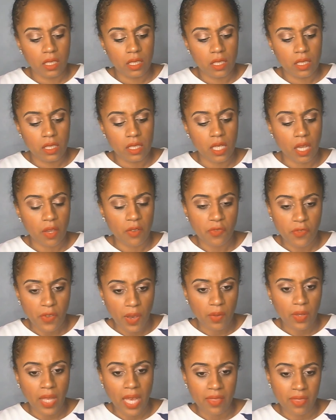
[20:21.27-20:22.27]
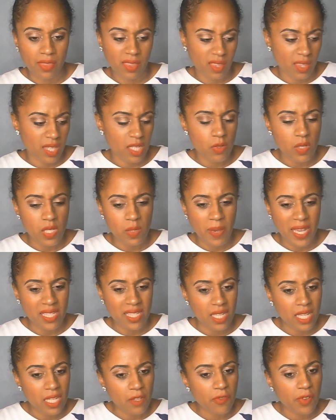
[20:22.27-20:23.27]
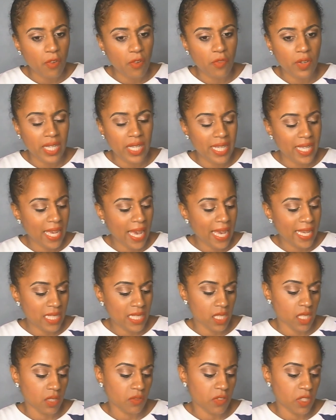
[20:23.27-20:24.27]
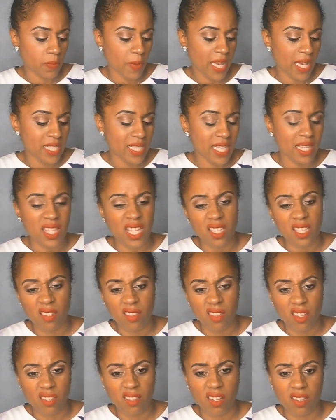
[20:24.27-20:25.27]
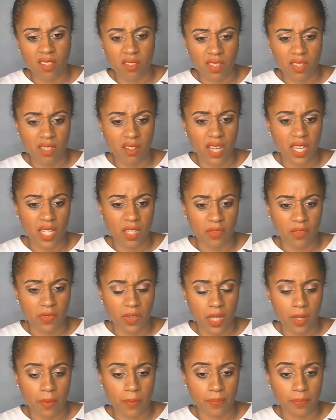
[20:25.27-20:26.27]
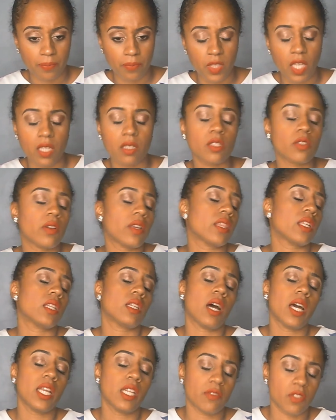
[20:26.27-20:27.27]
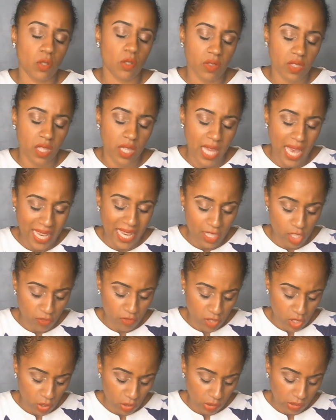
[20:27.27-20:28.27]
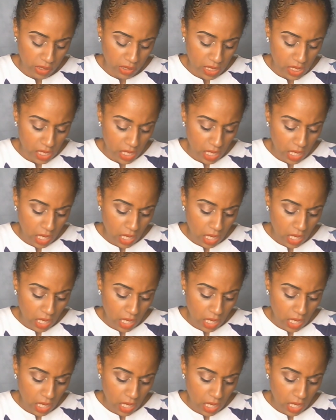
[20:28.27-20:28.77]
So it felt, and this is spades, so it felt really 8 of spades, and then the 9 of the 9 of swords and the 8 of swords.